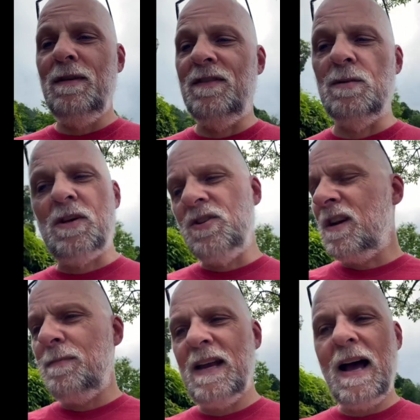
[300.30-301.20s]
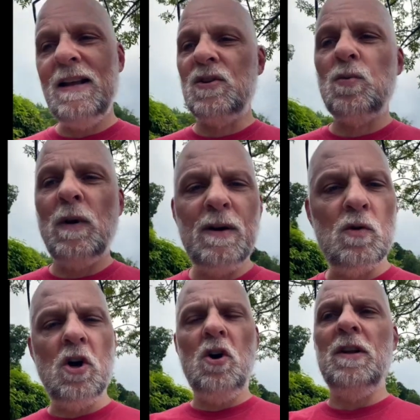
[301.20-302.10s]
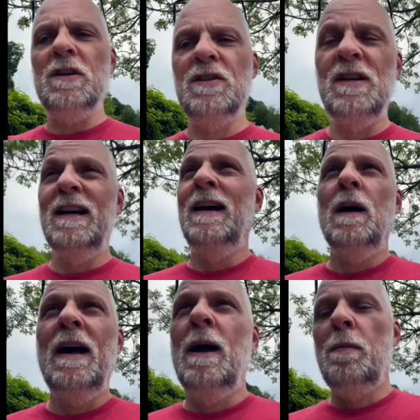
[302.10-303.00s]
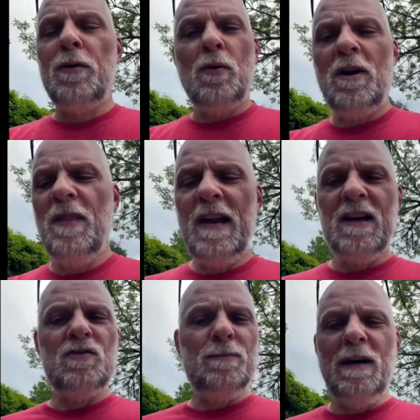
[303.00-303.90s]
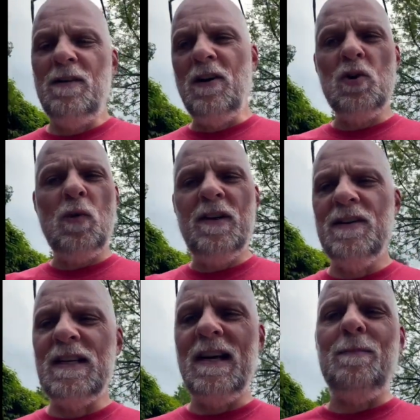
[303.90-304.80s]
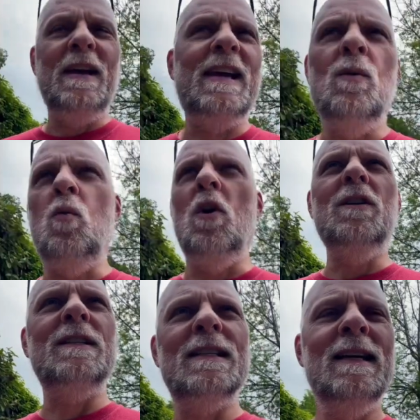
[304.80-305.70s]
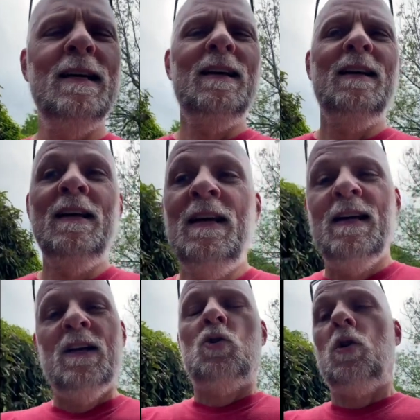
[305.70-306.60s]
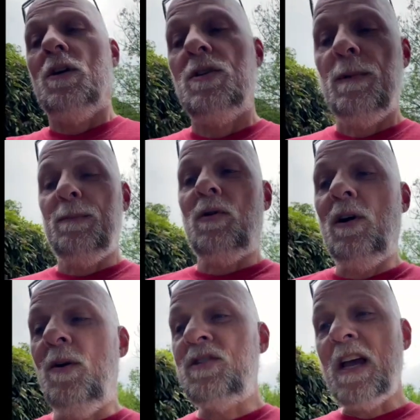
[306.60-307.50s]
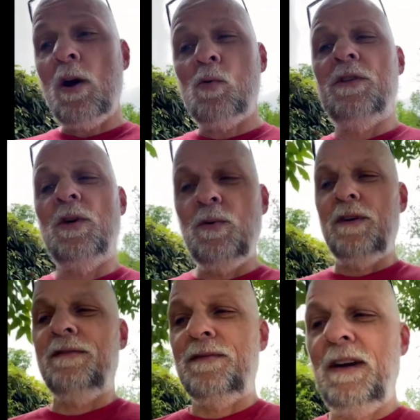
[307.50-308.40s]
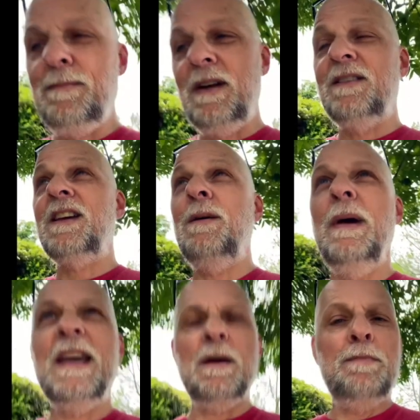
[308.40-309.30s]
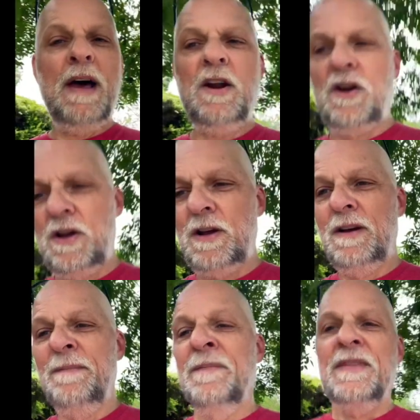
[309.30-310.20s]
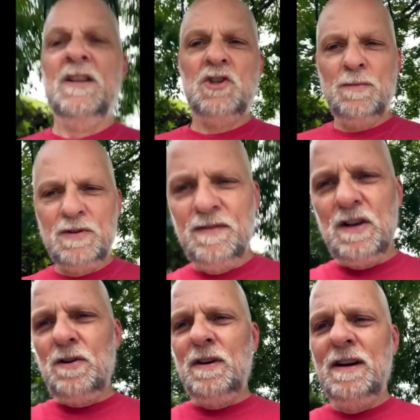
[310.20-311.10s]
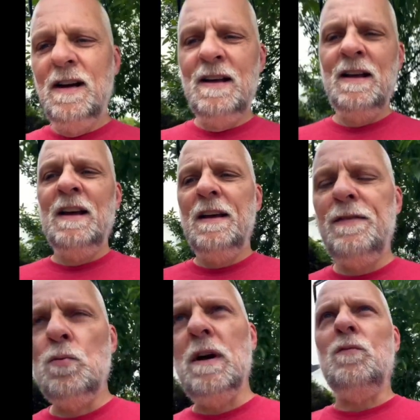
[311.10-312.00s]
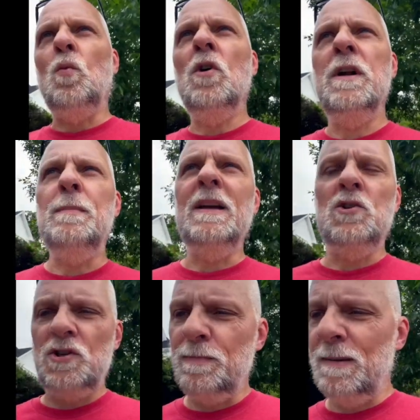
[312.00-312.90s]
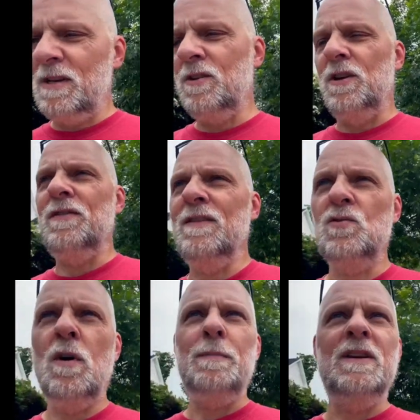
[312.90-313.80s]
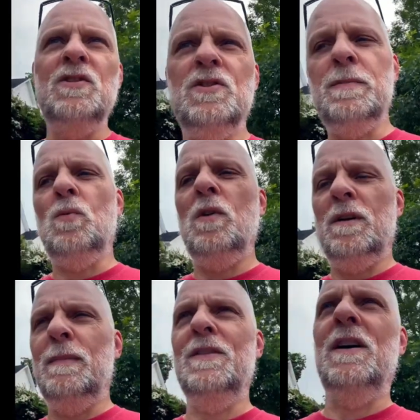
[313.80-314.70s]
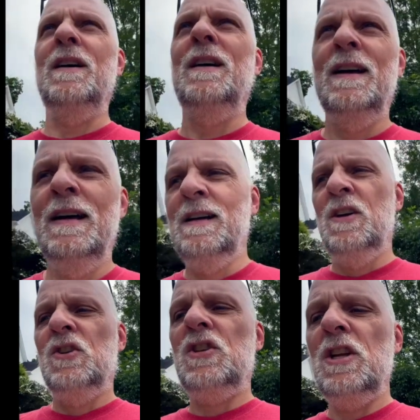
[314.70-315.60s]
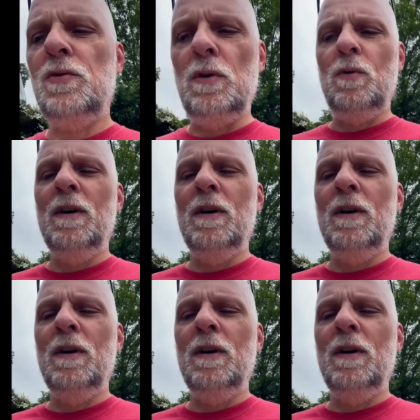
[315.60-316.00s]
there's, because you're going to be hot and sweaty regardless, throwing on that extra pair of underwear isn't going to make it worse. Trust me, bro. It's counterintuitive, right? But it's going to make it better in terms of your, if you were ever worried about, you should be, I'm telling you, if you have swamp ass, you should be worried about the see-through.